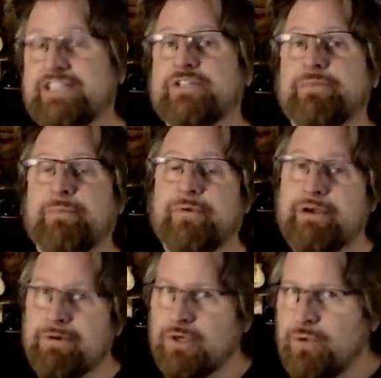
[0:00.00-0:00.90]
to
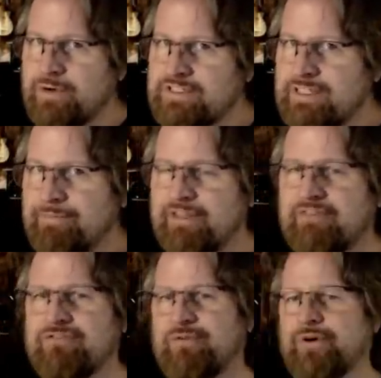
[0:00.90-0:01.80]
pre-record something
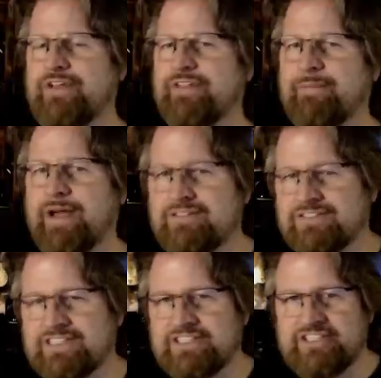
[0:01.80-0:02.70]
for you that Michael's
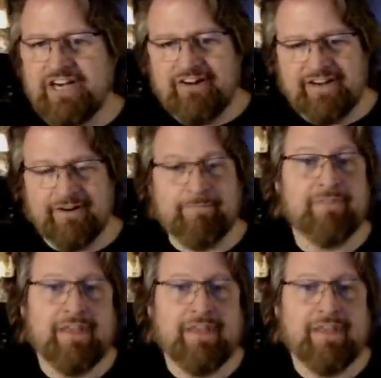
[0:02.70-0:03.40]
going to share here,